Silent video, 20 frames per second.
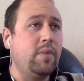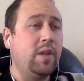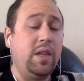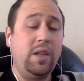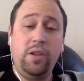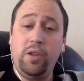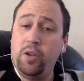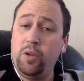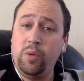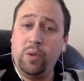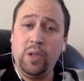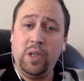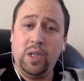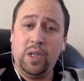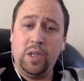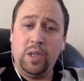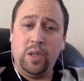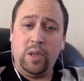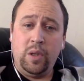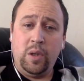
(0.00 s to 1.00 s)
You know,
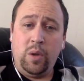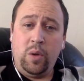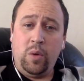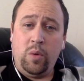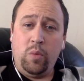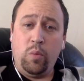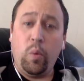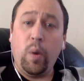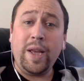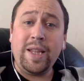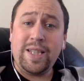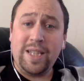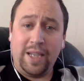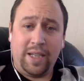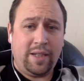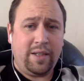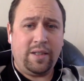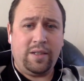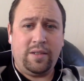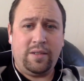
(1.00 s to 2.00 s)

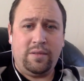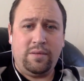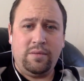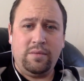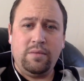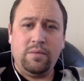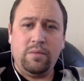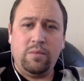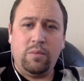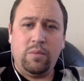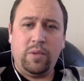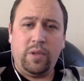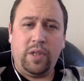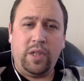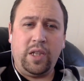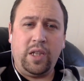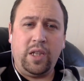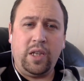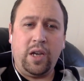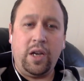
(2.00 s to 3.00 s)
waiting.
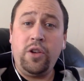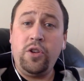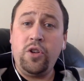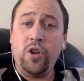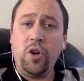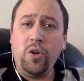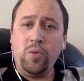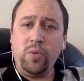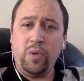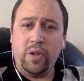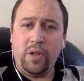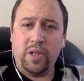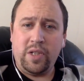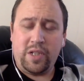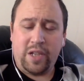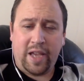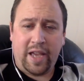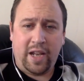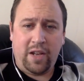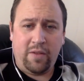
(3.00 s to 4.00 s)
The unknown is
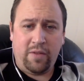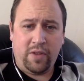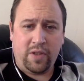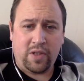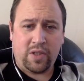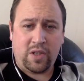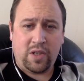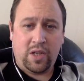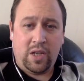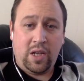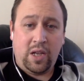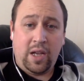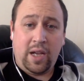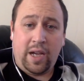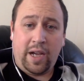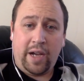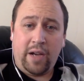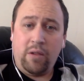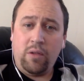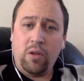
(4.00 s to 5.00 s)
ahead of us.
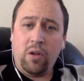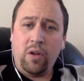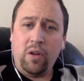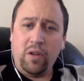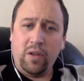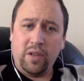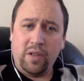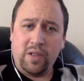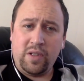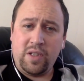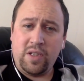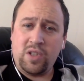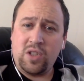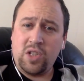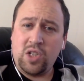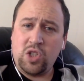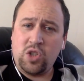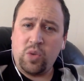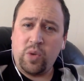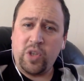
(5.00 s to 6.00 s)
How long is this
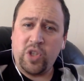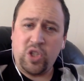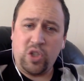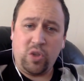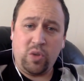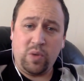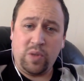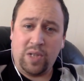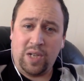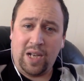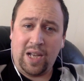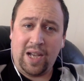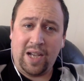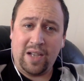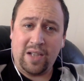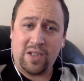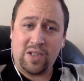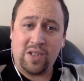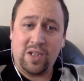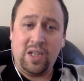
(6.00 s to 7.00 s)
situation going to
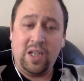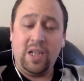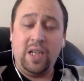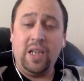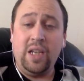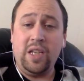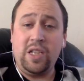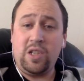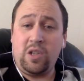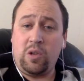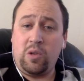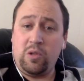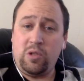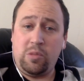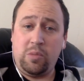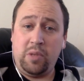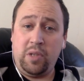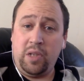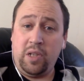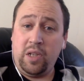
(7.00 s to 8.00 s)
last? Is it going to
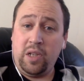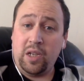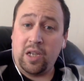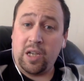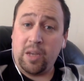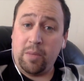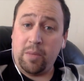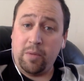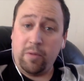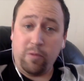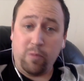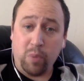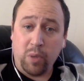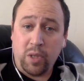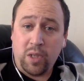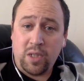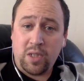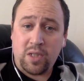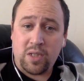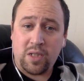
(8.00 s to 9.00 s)
be a couple of
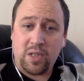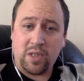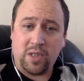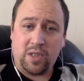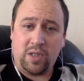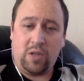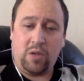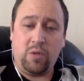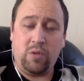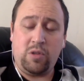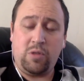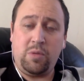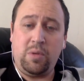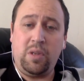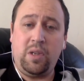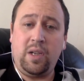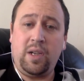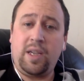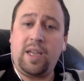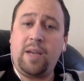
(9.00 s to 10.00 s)
weeks? Is it going to be
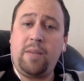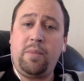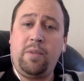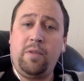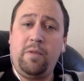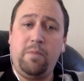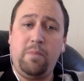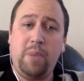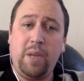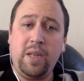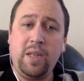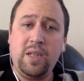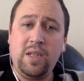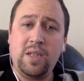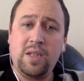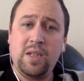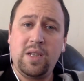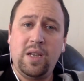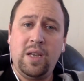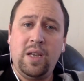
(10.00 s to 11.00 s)
a couple of months?